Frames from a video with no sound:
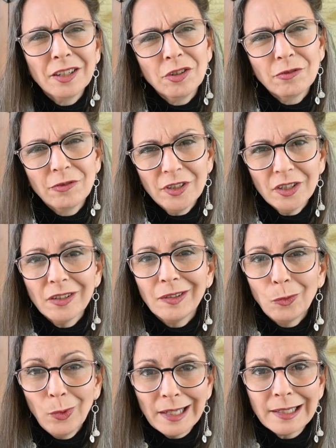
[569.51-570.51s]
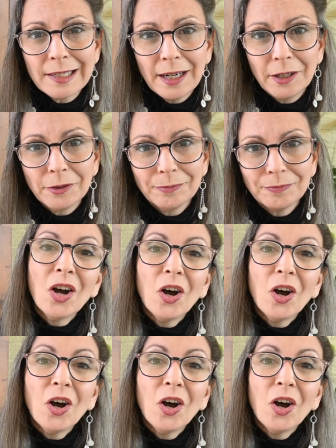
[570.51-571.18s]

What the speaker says: and you feel weighed down.